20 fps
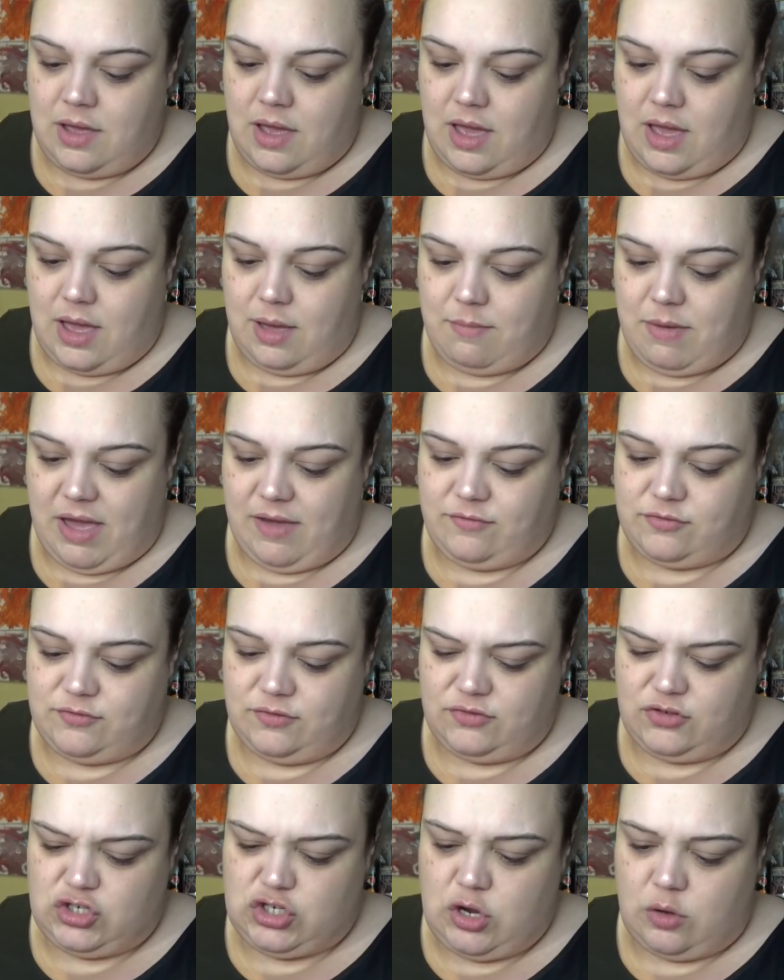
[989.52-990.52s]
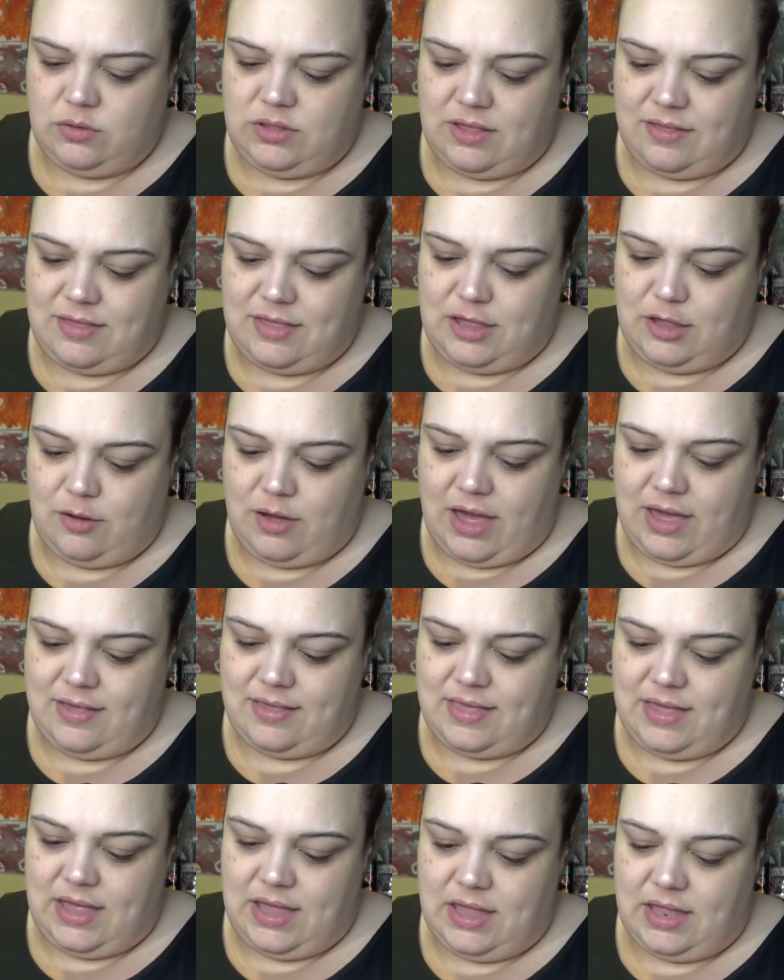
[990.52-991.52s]
Um, I've showed this to you
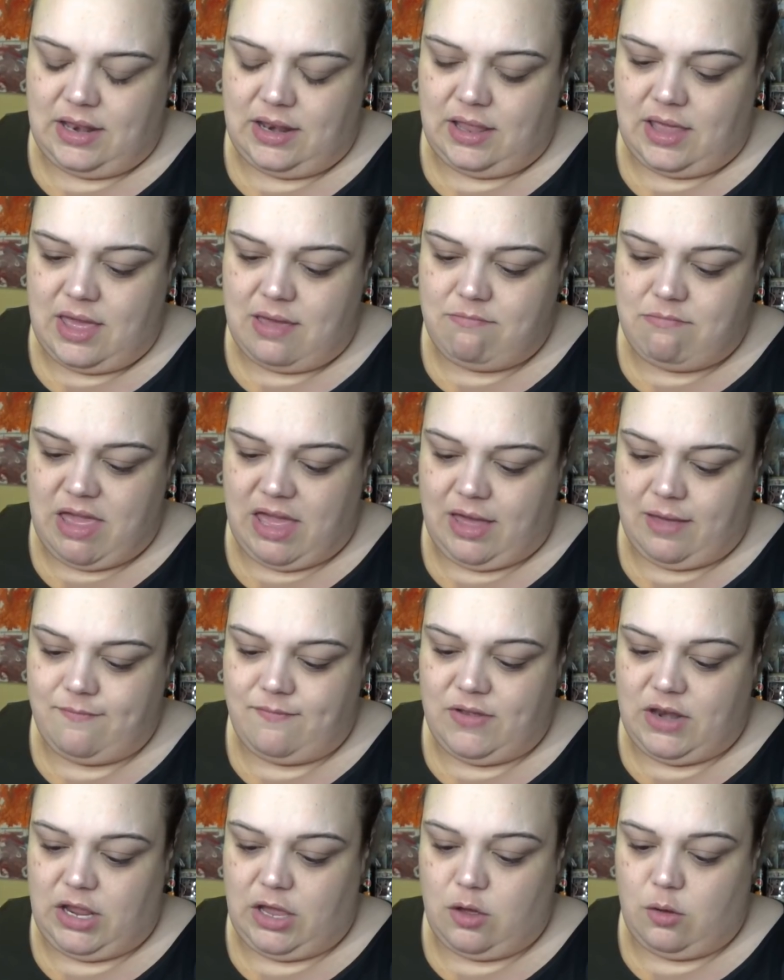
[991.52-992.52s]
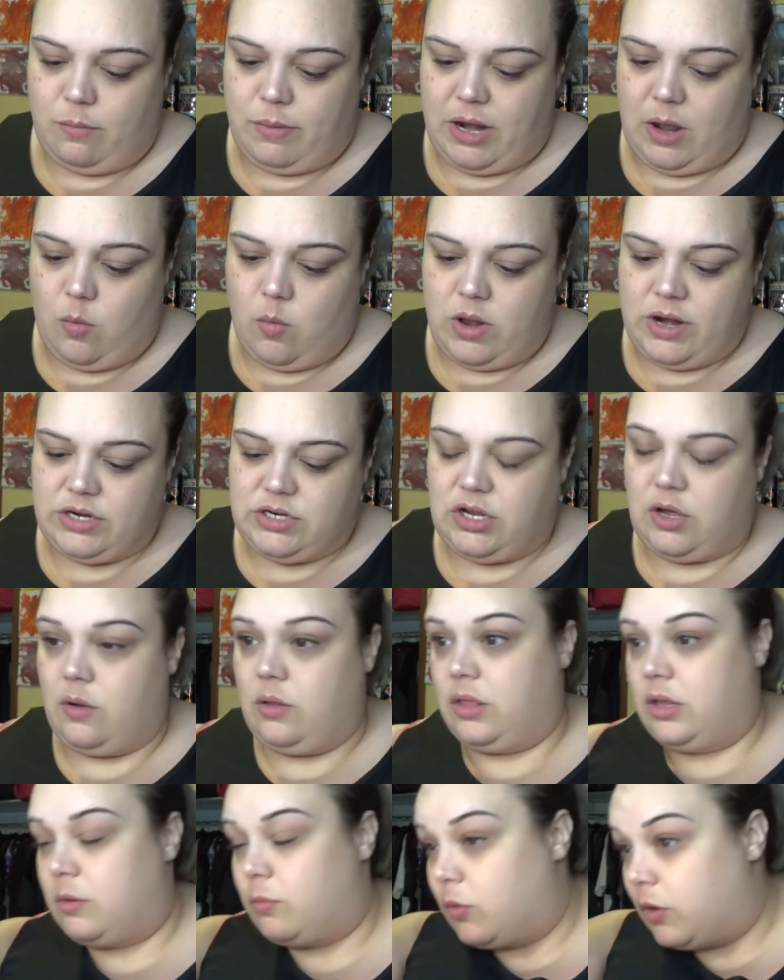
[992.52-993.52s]
guys in a makeup video, but I wanted to go
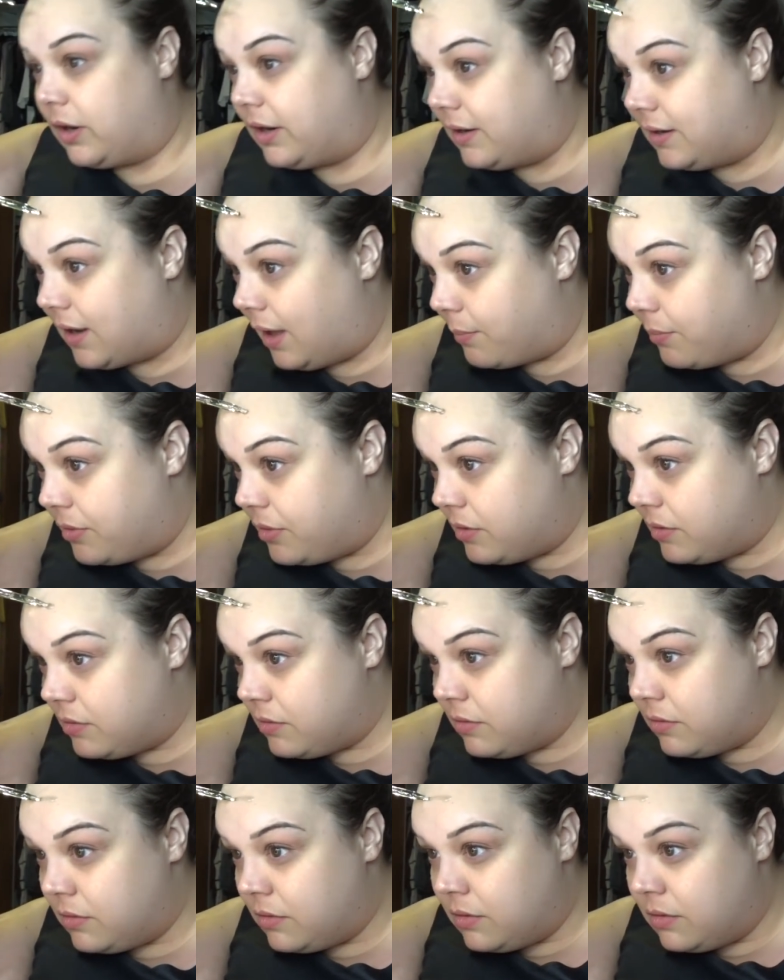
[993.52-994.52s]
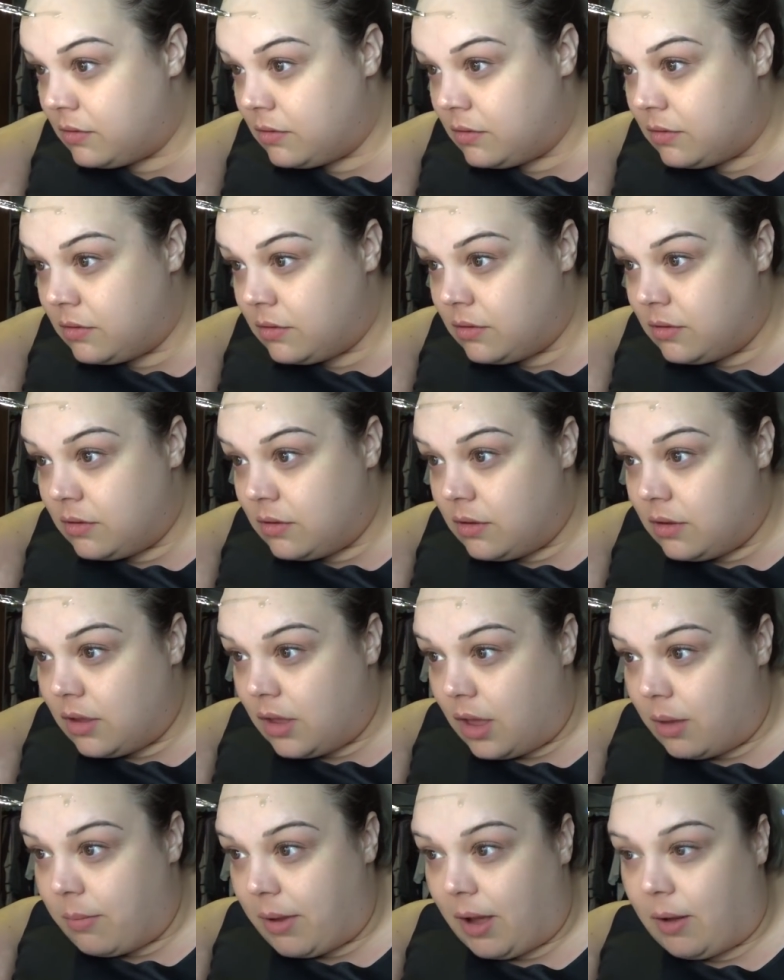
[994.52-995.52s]
a little more in depth
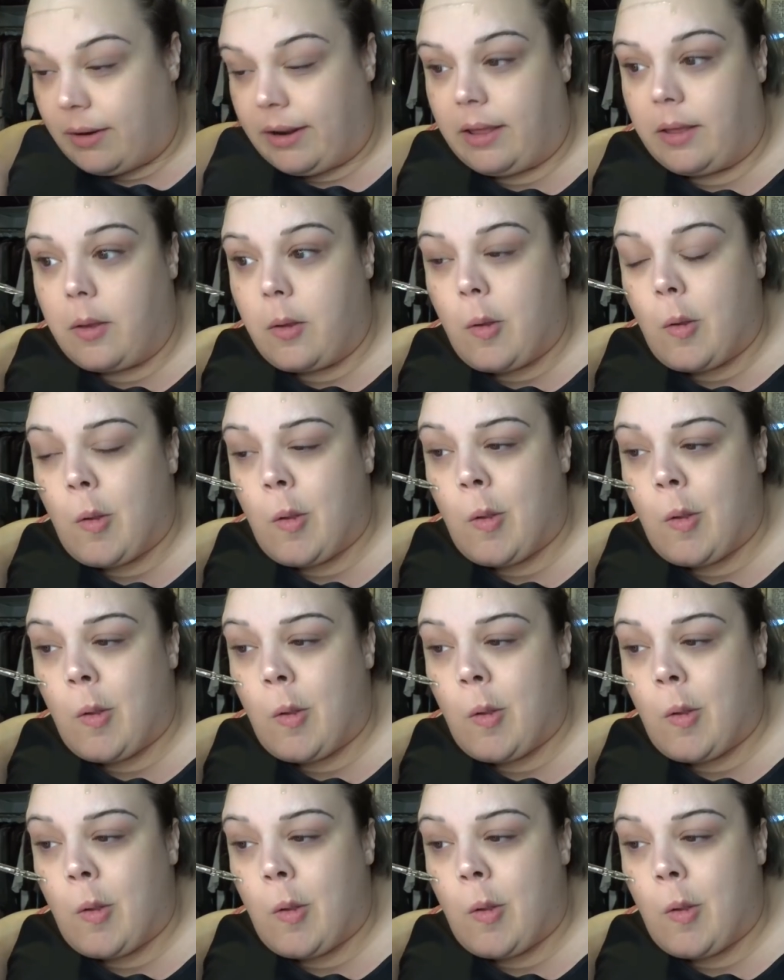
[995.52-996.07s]
about it.